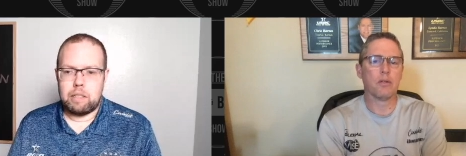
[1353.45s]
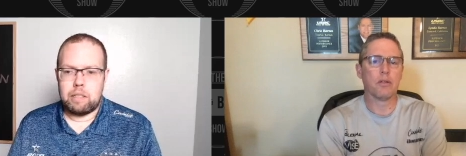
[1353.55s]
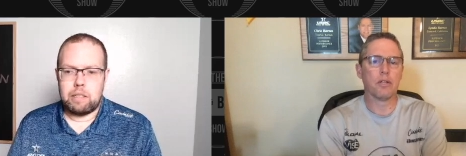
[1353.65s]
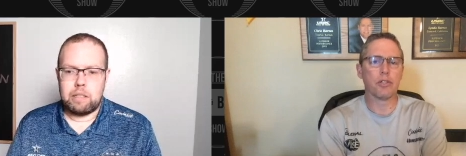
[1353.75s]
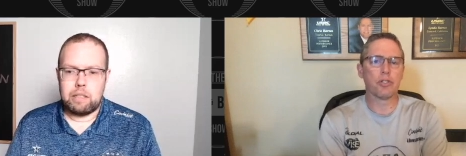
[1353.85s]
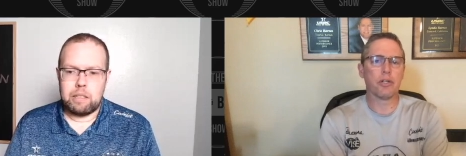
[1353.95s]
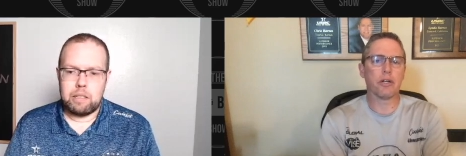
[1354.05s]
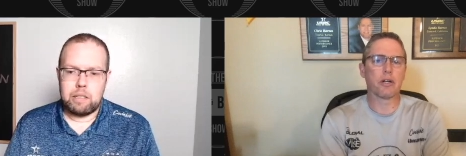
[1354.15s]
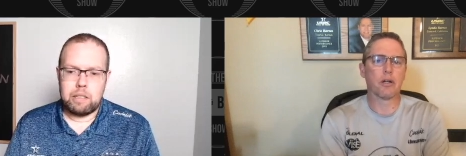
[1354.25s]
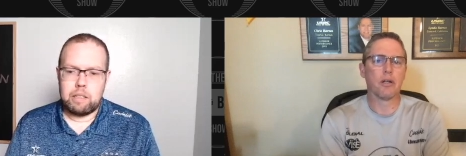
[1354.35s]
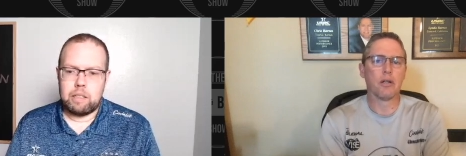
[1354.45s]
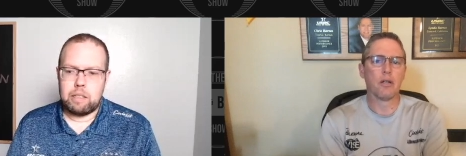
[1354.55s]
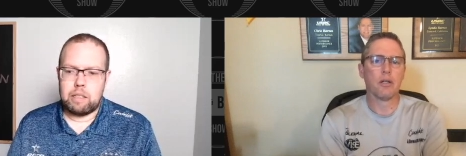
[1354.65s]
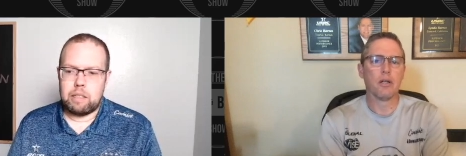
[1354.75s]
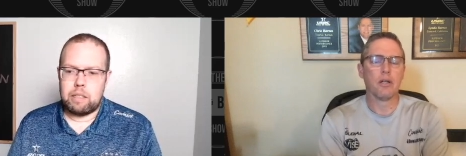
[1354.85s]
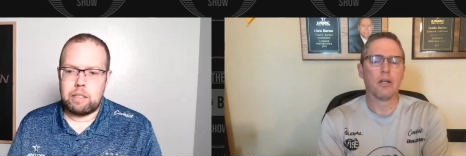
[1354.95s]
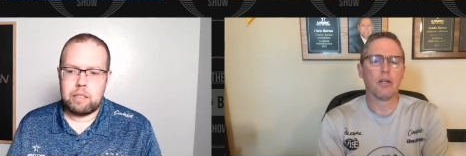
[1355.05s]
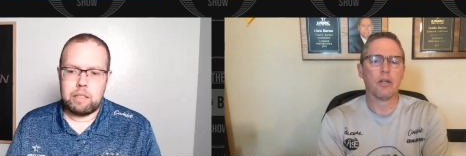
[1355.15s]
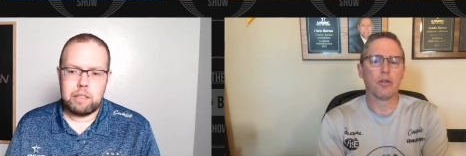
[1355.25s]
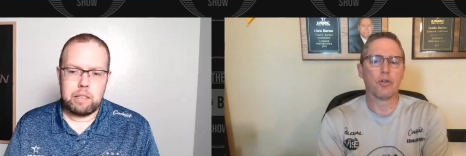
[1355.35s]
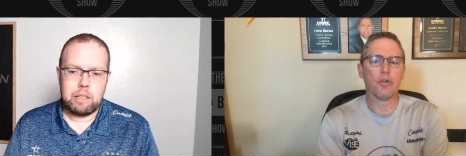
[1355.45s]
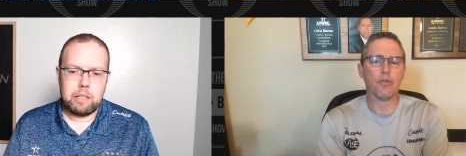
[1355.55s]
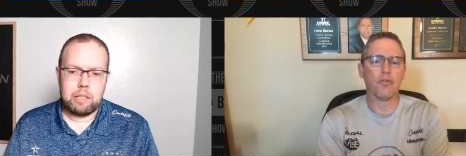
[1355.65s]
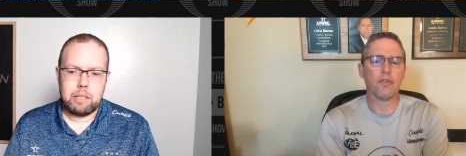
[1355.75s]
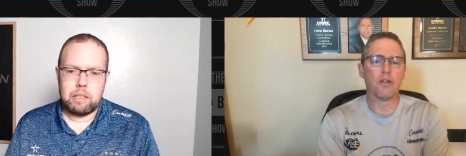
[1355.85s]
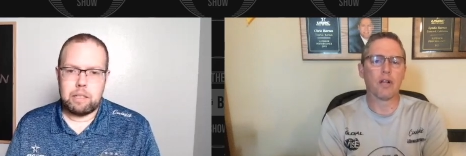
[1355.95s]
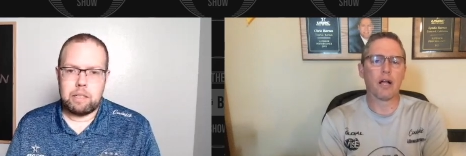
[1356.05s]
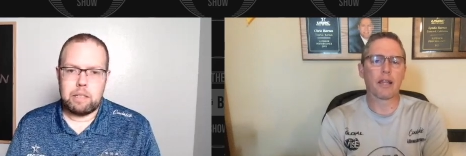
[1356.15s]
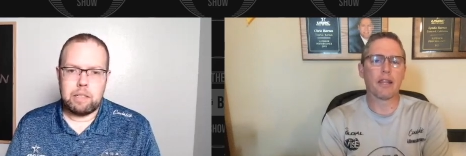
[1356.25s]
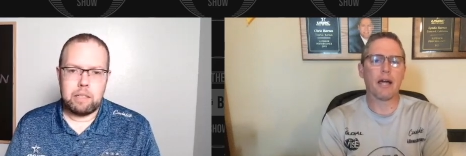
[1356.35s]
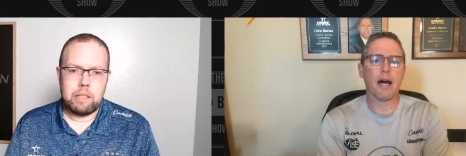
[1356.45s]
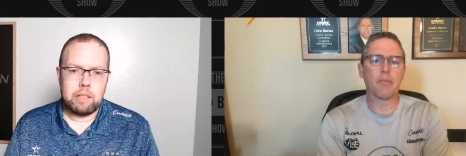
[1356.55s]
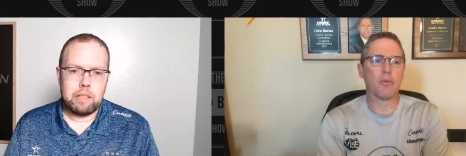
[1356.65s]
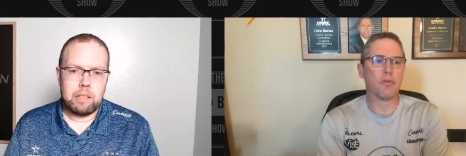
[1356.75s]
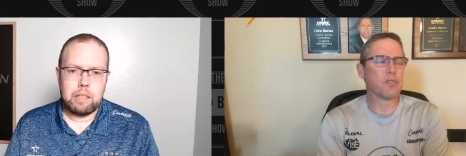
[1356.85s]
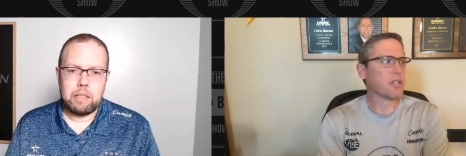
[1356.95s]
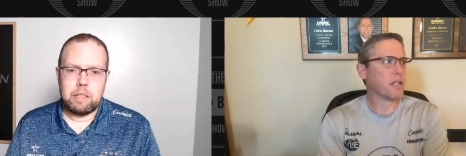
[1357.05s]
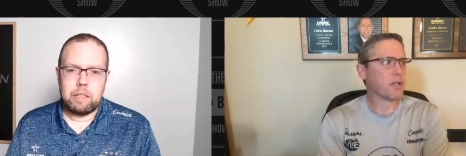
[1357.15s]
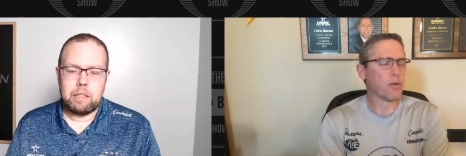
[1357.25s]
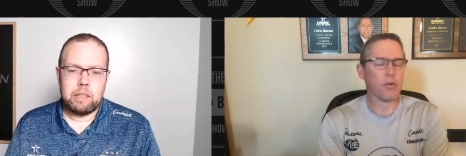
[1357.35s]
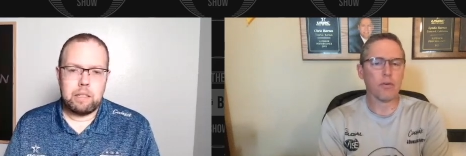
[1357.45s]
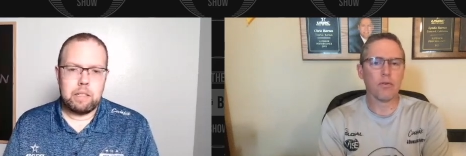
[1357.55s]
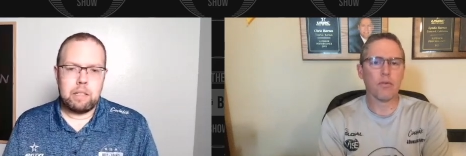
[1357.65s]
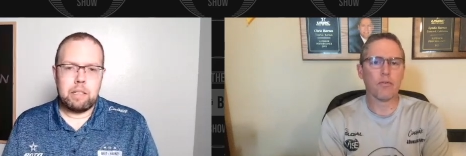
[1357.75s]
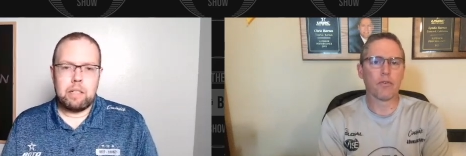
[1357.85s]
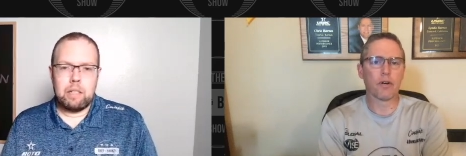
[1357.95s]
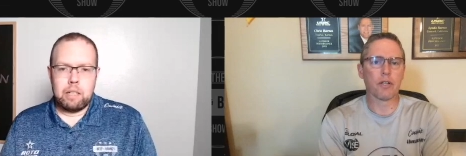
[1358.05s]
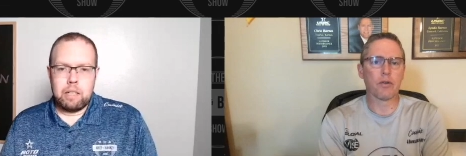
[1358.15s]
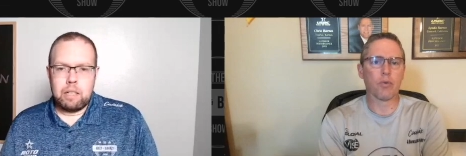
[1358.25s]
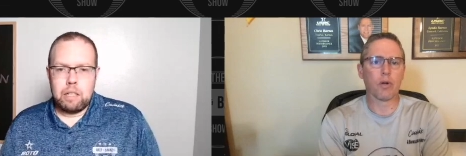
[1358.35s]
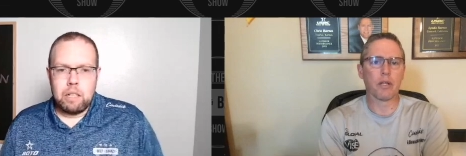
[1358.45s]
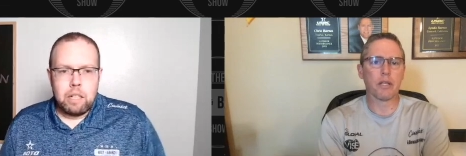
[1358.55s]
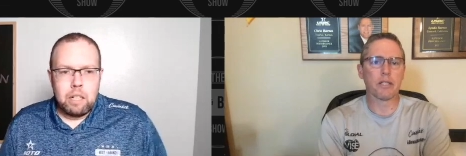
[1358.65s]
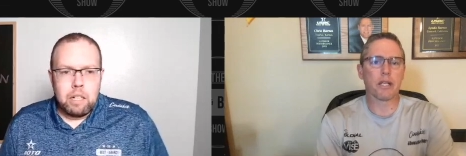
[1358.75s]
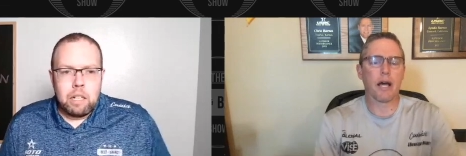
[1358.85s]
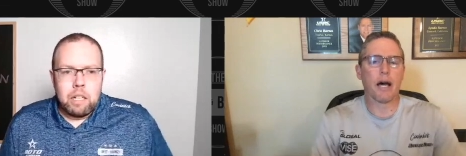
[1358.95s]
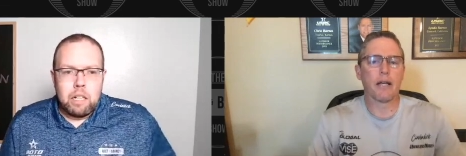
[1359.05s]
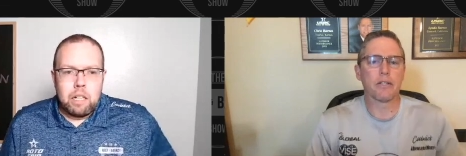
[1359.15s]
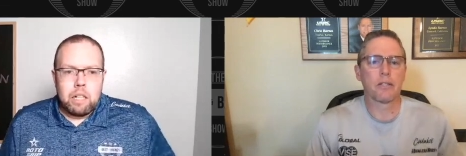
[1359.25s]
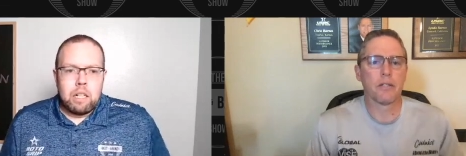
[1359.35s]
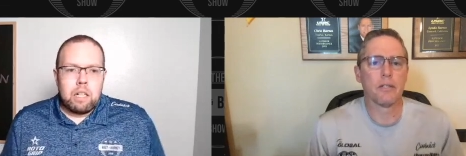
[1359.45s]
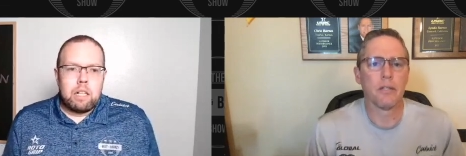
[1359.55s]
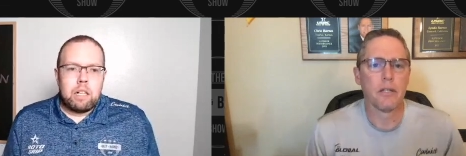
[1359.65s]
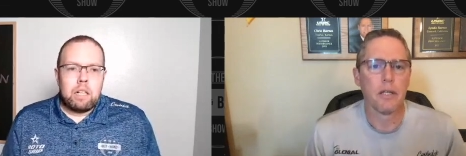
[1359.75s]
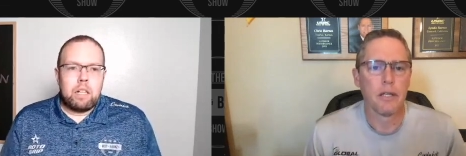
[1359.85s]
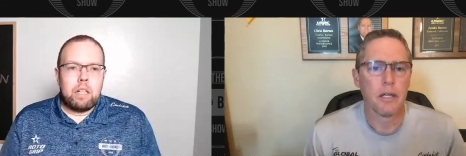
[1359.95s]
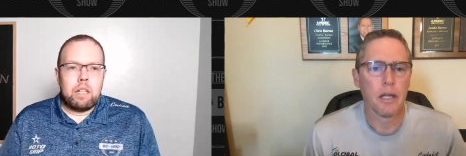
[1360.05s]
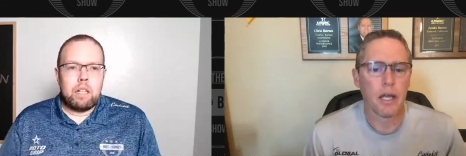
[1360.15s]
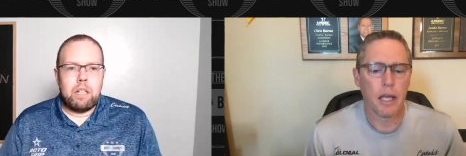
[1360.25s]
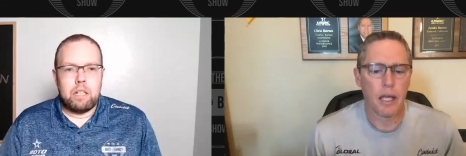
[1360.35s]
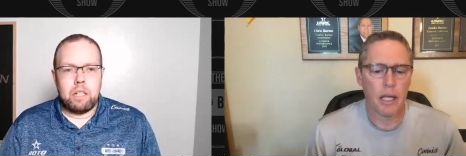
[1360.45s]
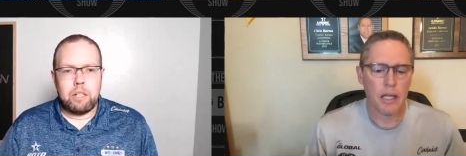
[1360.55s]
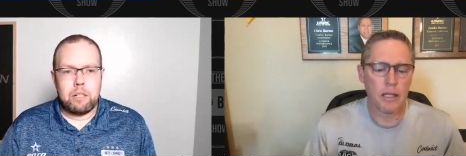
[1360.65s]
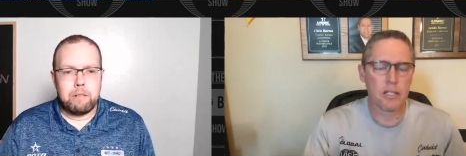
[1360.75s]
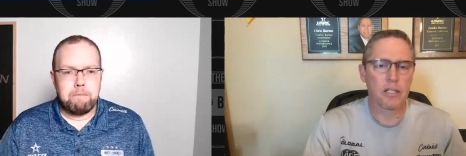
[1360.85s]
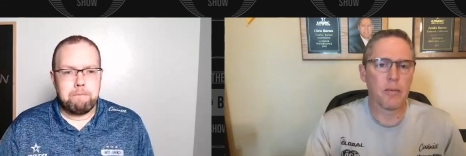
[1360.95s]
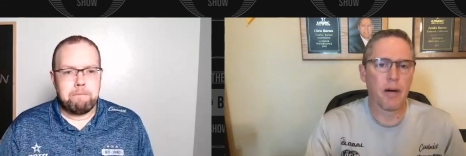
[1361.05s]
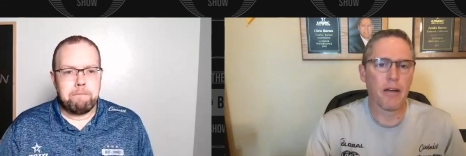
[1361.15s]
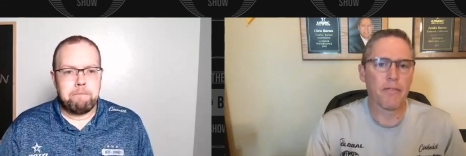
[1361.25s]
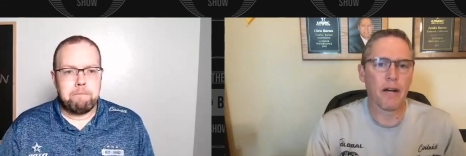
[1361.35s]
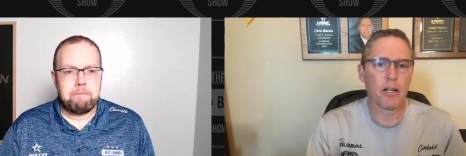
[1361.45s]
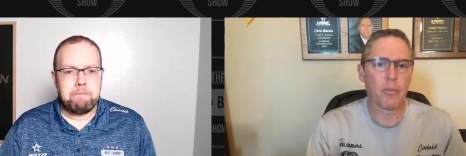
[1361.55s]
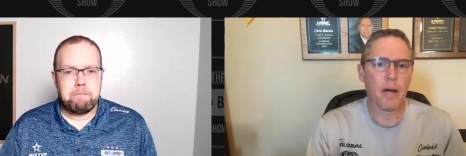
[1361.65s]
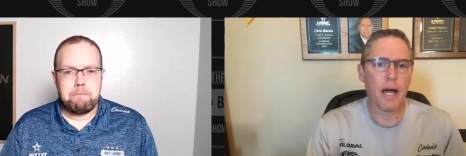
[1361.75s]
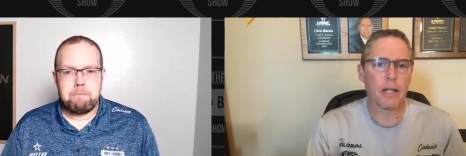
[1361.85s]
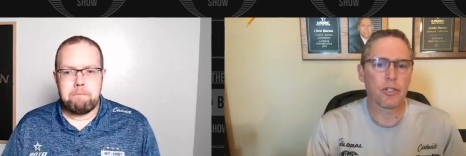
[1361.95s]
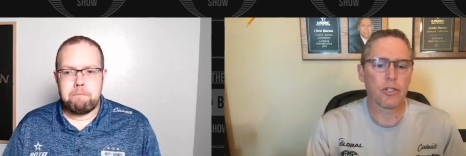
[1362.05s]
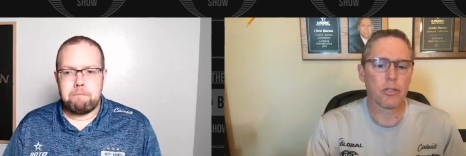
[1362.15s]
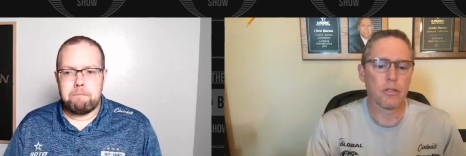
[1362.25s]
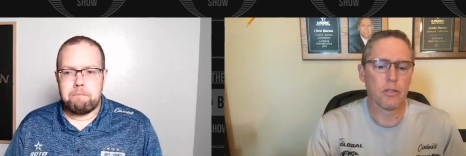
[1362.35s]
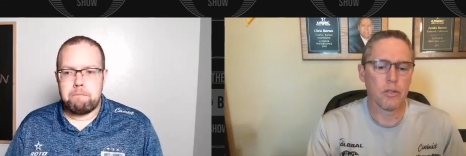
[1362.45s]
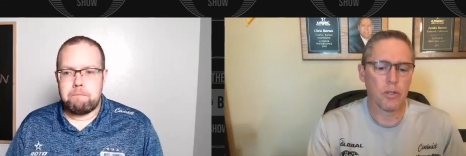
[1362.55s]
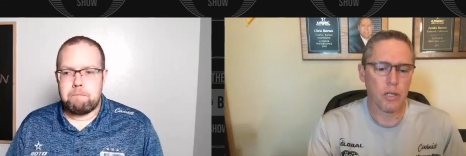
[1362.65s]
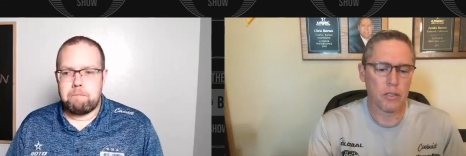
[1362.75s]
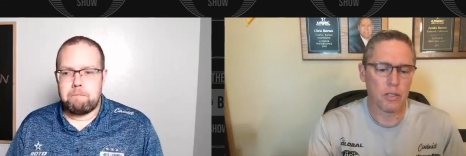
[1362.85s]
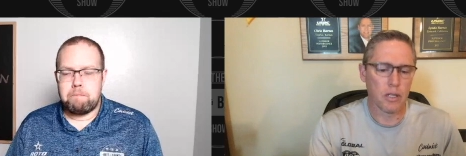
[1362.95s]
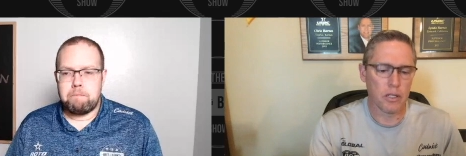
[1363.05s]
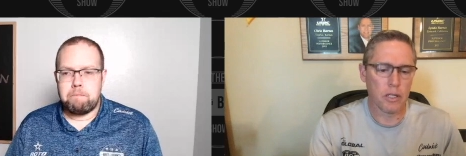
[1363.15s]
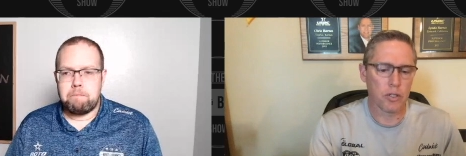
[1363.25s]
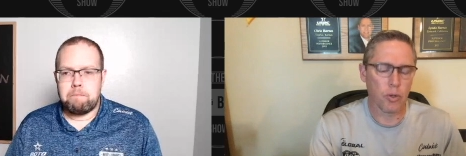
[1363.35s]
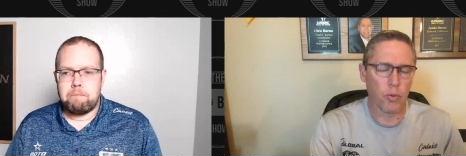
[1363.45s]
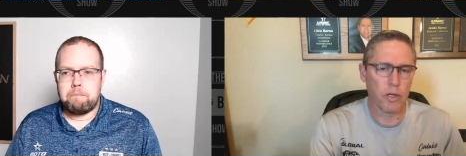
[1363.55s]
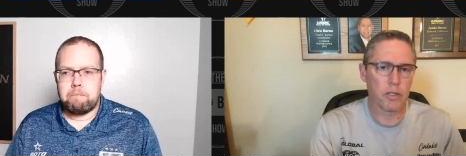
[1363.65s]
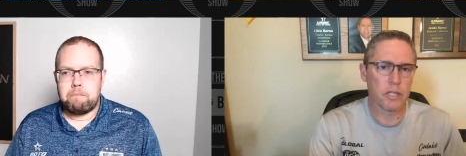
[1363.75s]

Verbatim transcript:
Speaker 1: this year, do you feel like that moves the needle for either one of these guys in the semifinal match, does the winner